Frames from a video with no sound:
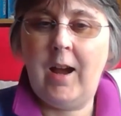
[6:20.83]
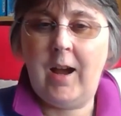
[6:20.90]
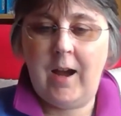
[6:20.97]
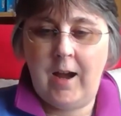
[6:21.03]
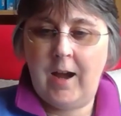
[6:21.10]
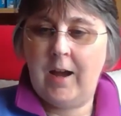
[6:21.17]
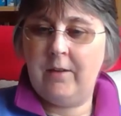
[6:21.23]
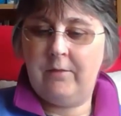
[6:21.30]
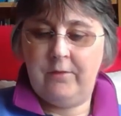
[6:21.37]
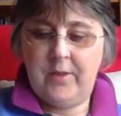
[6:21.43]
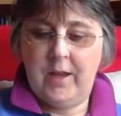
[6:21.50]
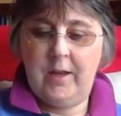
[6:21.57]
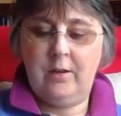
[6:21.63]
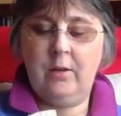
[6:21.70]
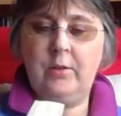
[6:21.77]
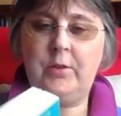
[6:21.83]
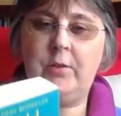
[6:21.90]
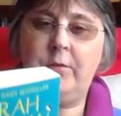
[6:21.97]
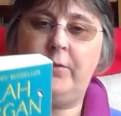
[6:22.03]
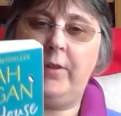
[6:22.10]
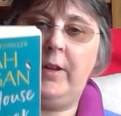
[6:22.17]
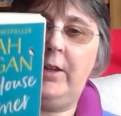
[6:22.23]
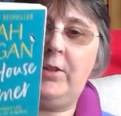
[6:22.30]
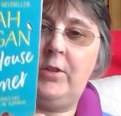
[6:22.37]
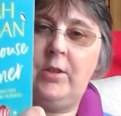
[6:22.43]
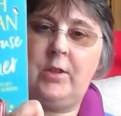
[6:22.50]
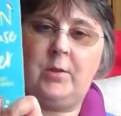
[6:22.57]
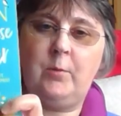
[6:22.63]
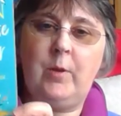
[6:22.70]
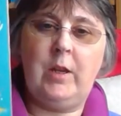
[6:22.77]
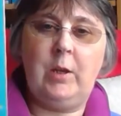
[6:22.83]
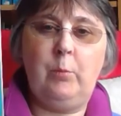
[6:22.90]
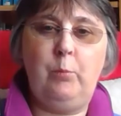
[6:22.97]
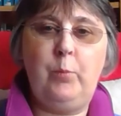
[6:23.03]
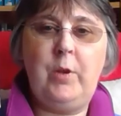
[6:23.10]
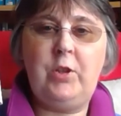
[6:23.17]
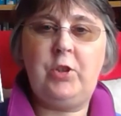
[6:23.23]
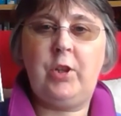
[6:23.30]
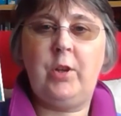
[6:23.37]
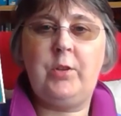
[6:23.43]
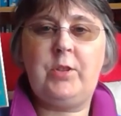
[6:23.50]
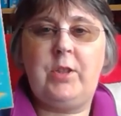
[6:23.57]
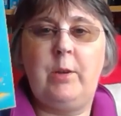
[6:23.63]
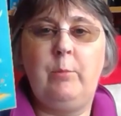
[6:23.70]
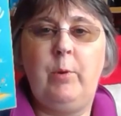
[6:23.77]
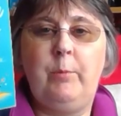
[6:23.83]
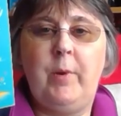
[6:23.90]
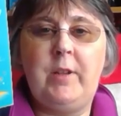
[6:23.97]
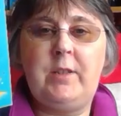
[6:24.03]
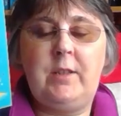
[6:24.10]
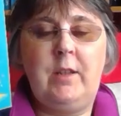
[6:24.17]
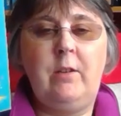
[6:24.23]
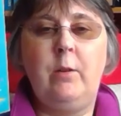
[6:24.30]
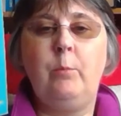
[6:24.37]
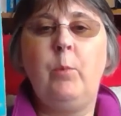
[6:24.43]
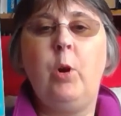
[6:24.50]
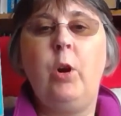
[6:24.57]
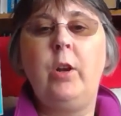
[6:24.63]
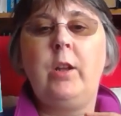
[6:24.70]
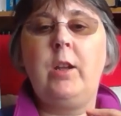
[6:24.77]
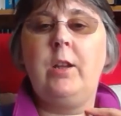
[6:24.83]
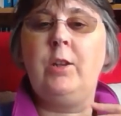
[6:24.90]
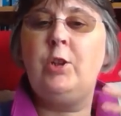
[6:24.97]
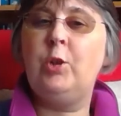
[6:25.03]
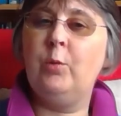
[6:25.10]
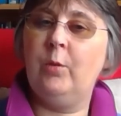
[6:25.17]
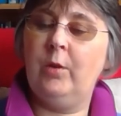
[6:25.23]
I've then also finished this week Beach House Summer by Sarah Morgan.